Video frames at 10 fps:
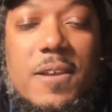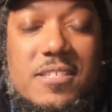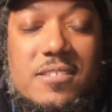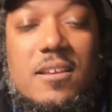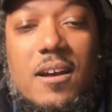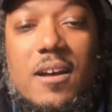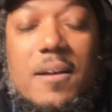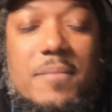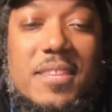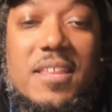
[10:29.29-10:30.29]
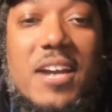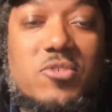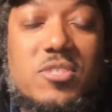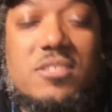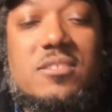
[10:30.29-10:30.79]
It's in the
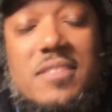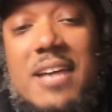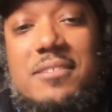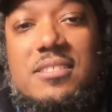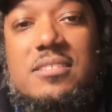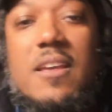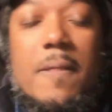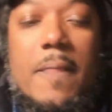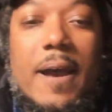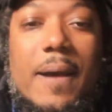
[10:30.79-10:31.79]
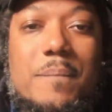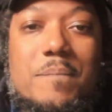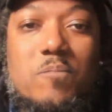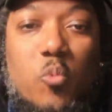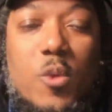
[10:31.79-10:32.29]
hundreds to thousands
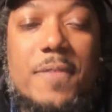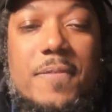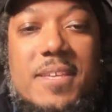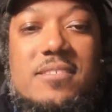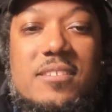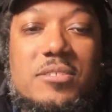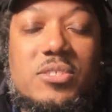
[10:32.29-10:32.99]
with these skills.